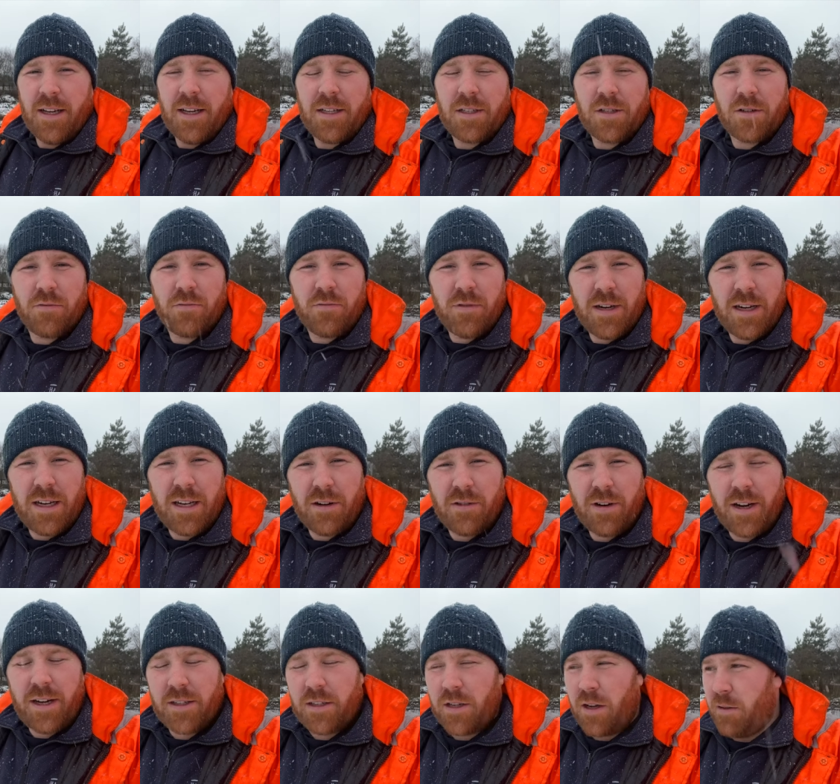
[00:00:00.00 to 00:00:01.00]
It's a really
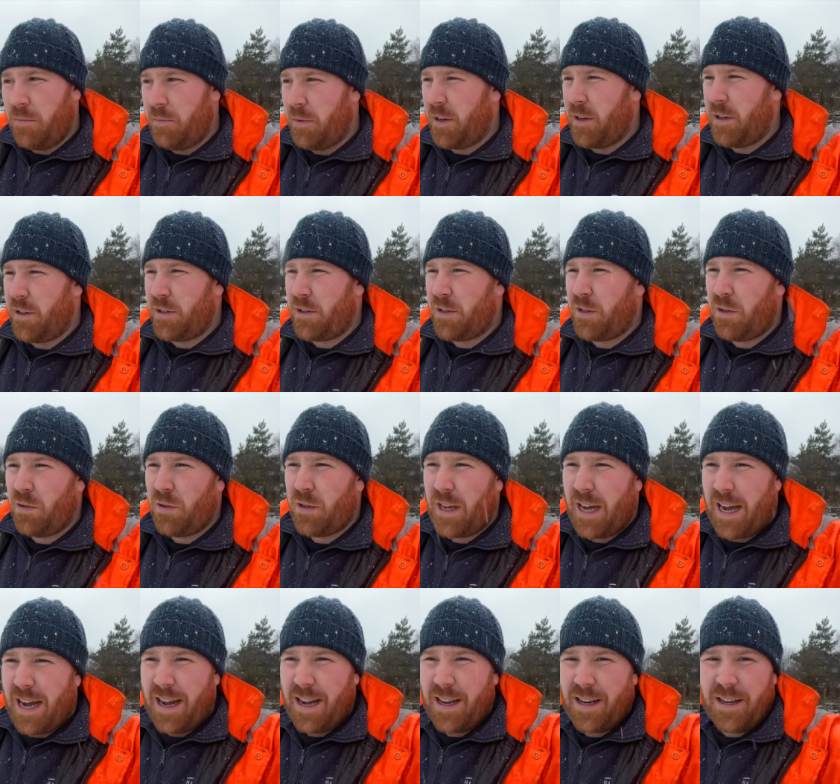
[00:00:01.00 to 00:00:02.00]
great time because you
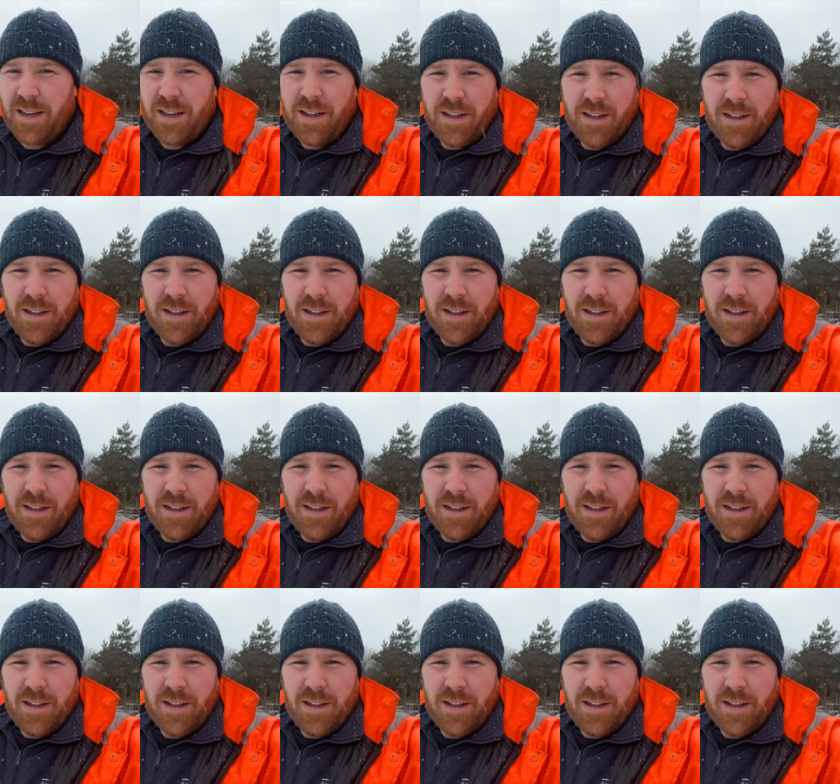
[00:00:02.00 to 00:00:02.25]
can